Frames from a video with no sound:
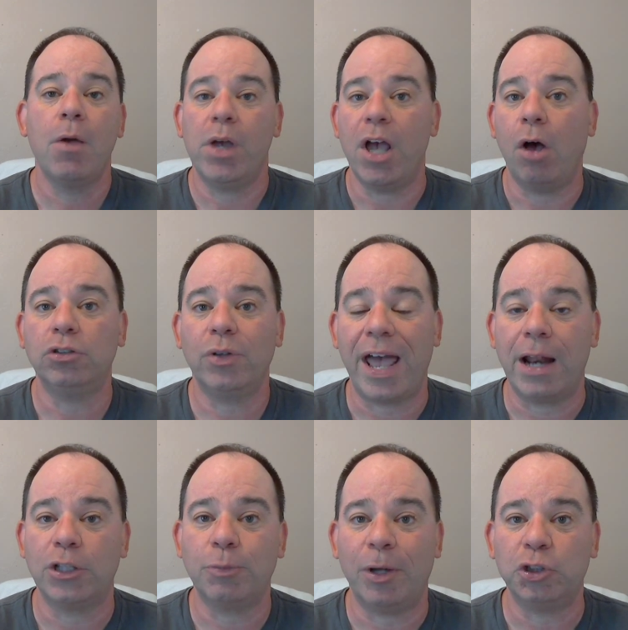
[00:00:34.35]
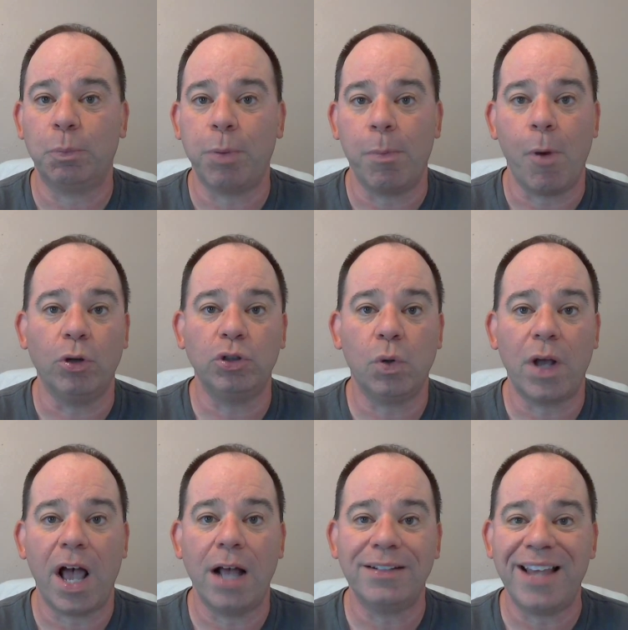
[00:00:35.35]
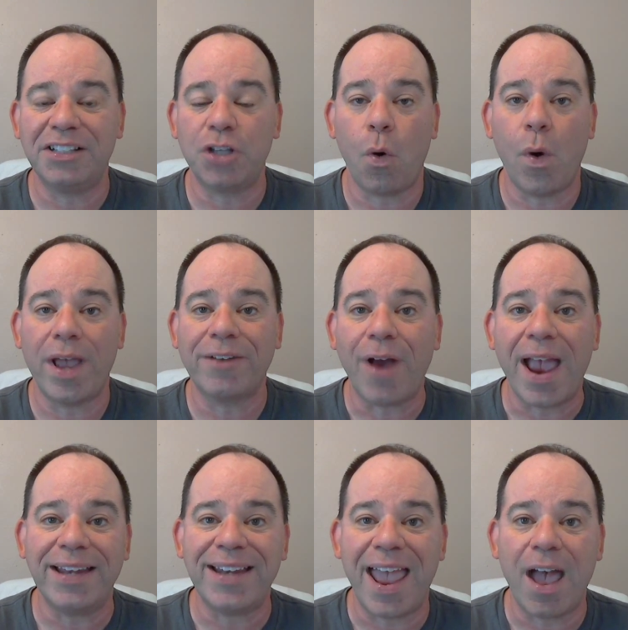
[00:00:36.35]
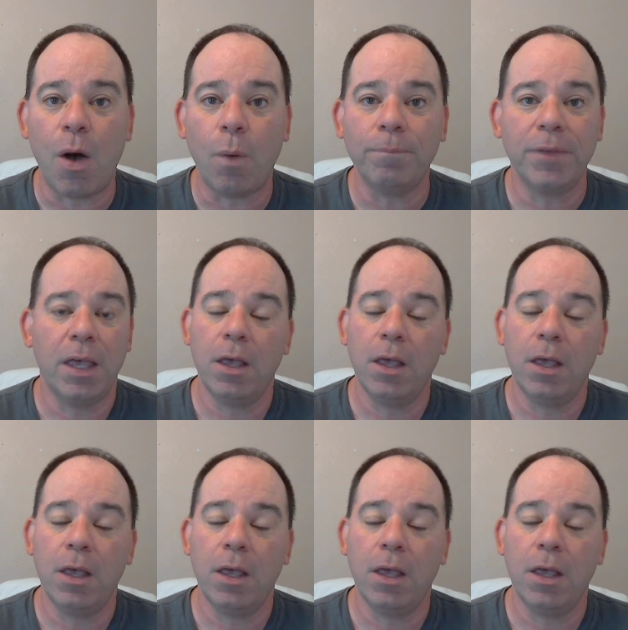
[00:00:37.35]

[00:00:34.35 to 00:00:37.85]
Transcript: We also got a special promotional contest going right now.